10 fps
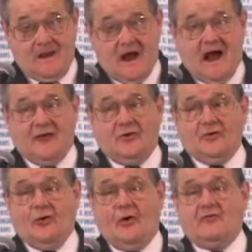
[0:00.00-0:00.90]
I
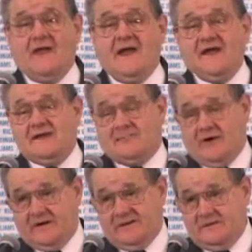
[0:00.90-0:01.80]
don't know of
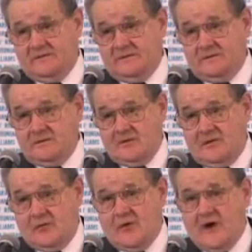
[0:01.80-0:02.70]
anybody
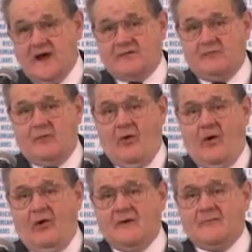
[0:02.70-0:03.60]
who has a
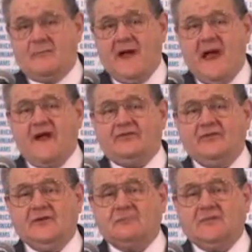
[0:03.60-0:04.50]
more
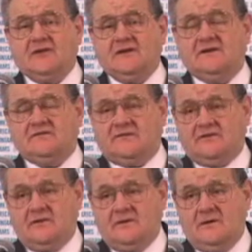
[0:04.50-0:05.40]
impassionate belief